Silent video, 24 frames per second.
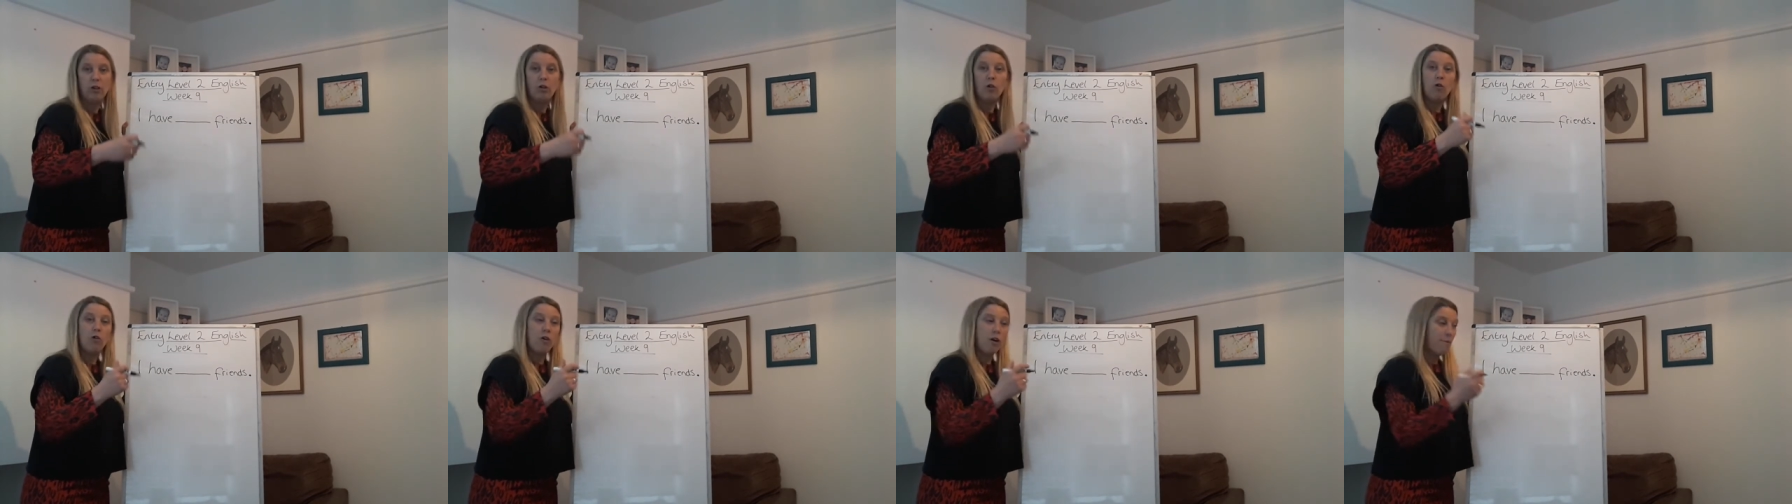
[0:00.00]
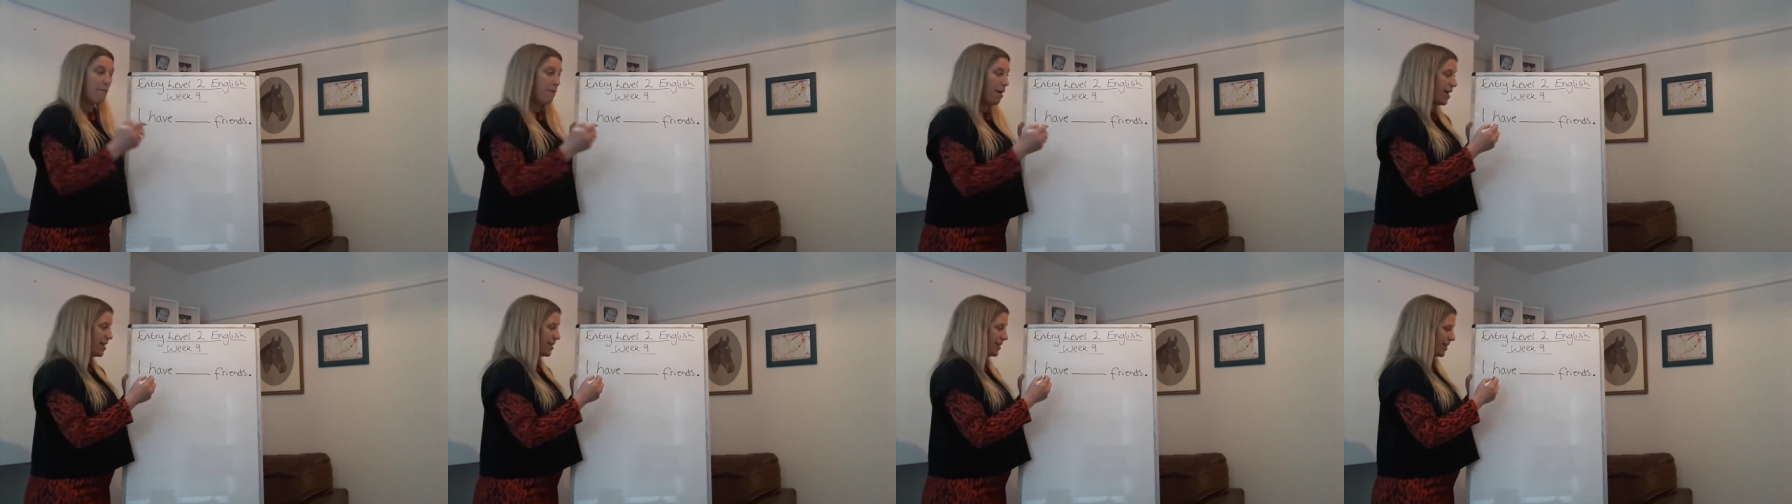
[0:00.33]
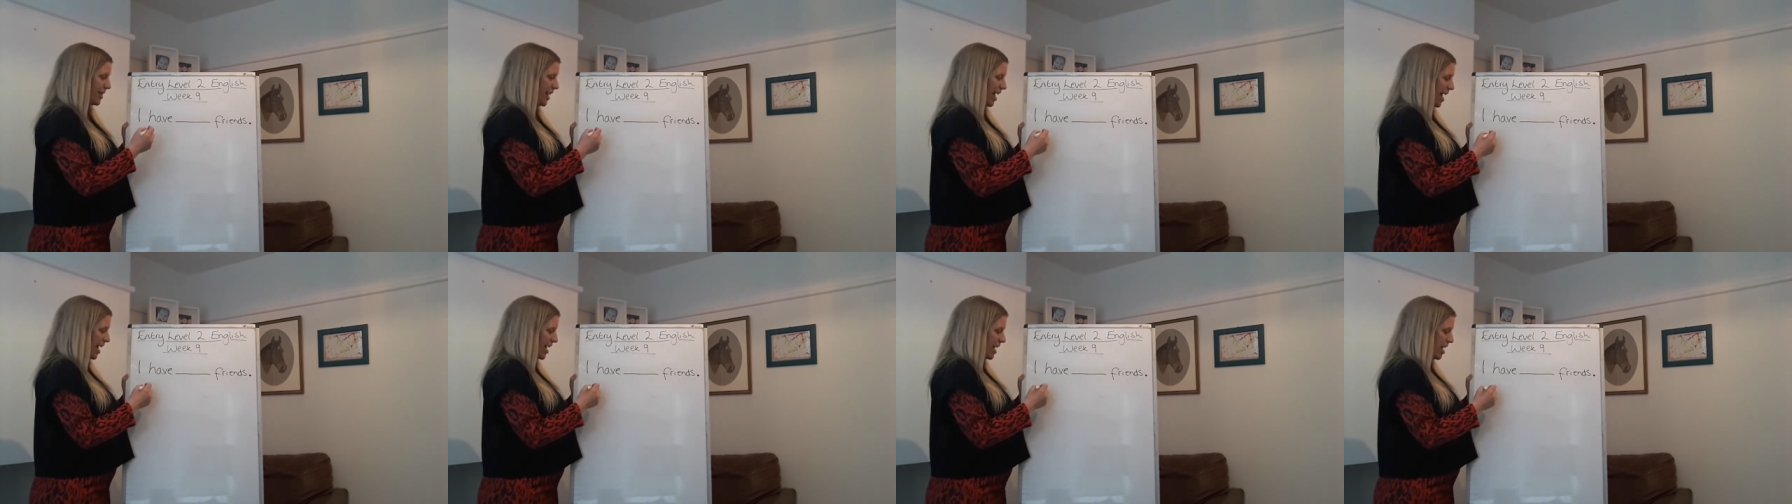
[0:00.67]
Or I might
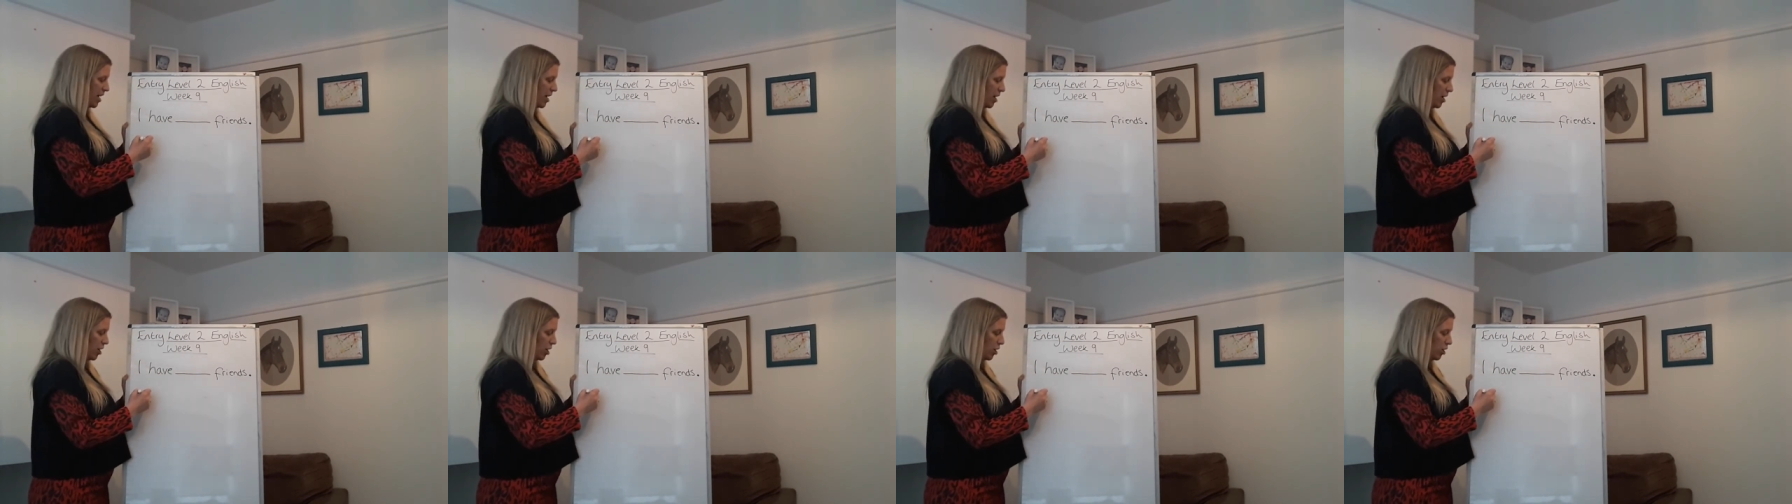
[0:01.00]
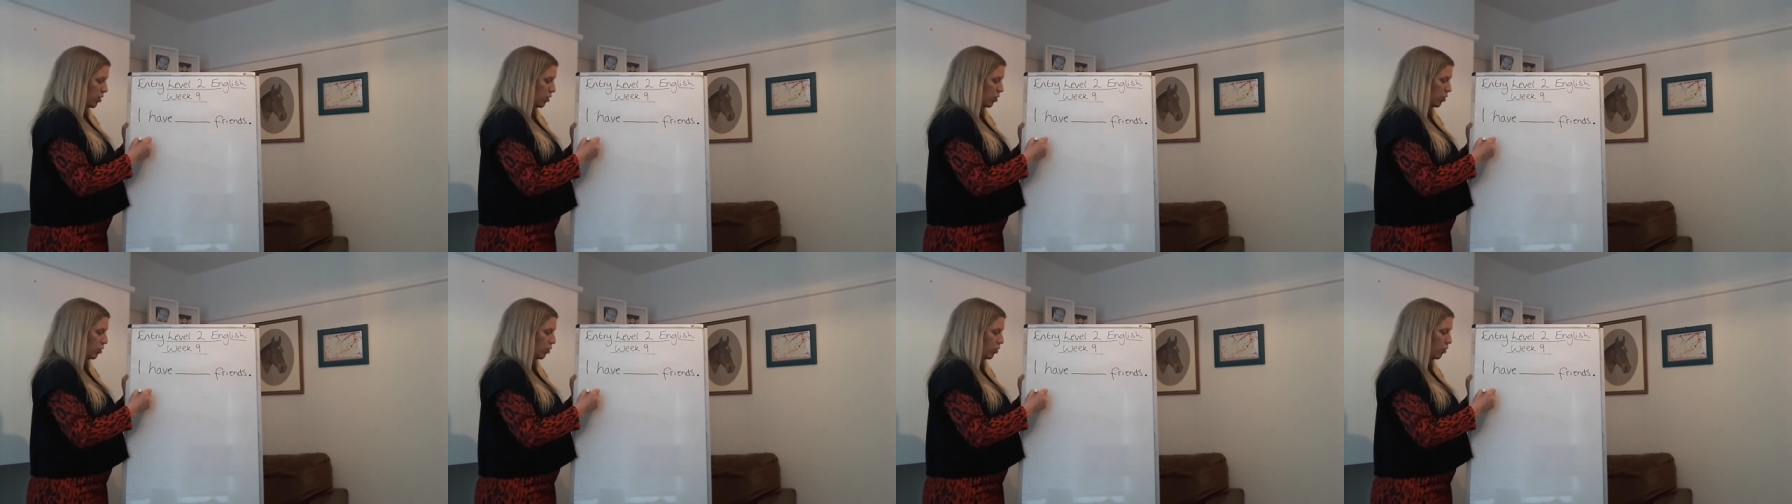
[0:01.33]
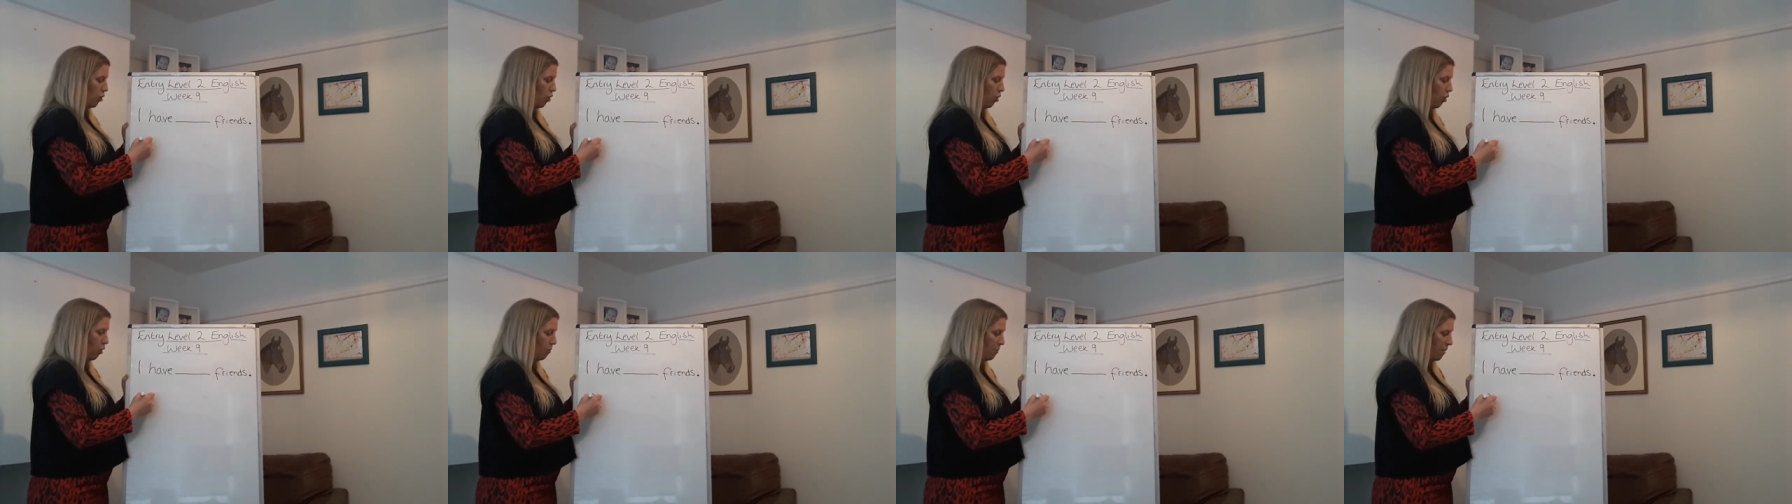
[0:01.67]
say,
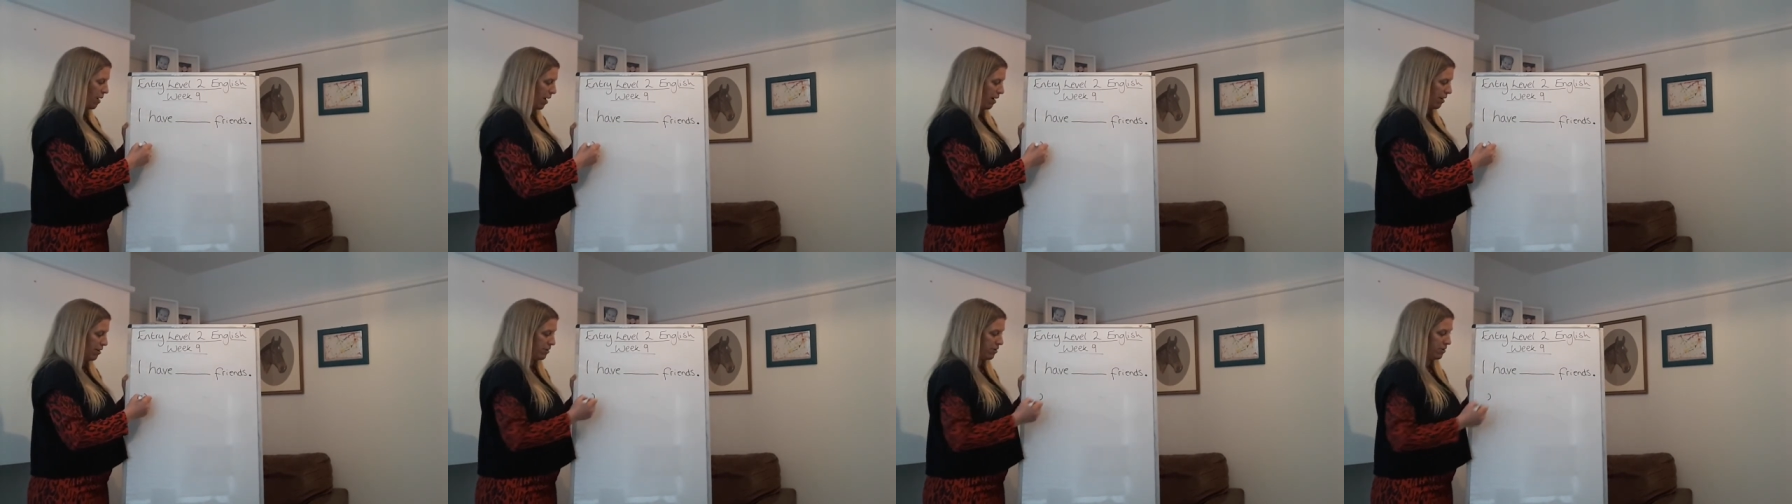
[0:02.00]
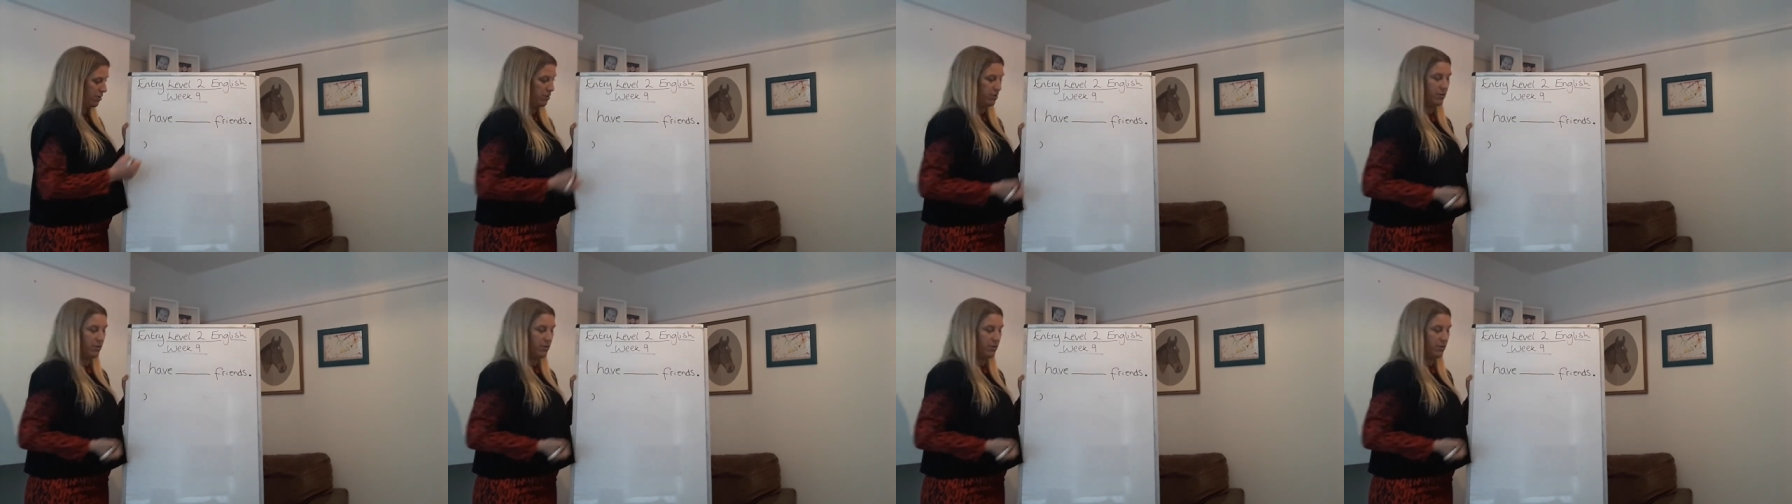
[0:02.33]
comma,